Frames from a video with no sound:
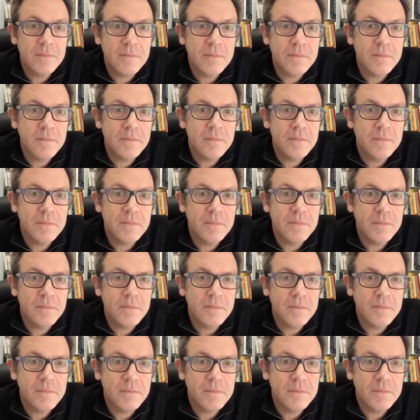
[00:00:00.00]

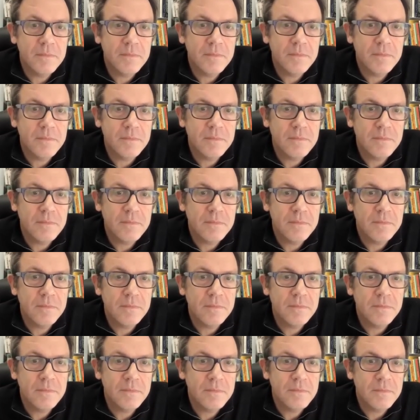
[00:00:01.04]

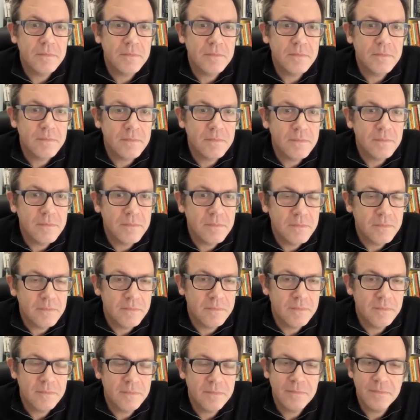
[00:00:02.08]

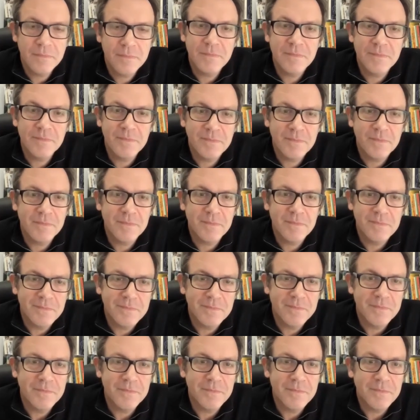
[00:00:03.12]

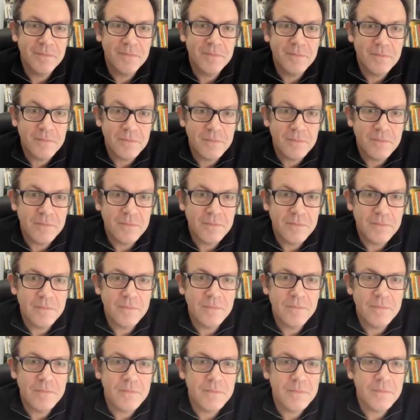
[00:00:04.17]

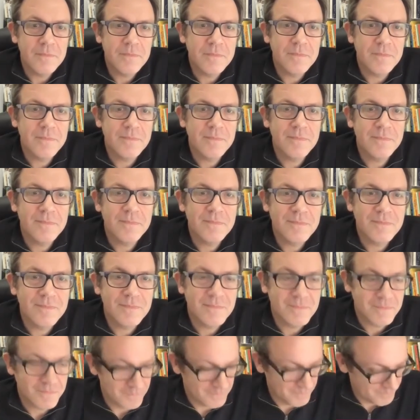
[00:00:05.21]

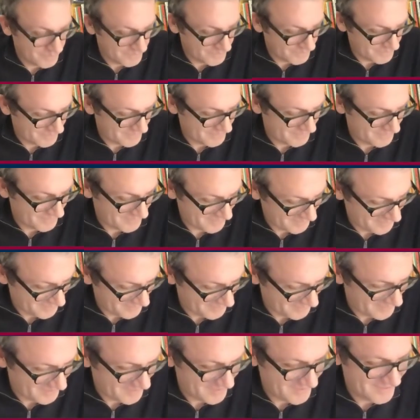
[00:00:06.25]

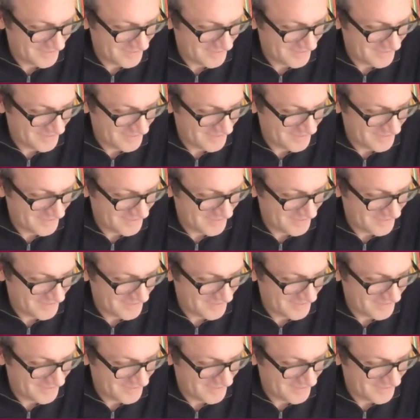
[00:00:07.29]
(not speaking)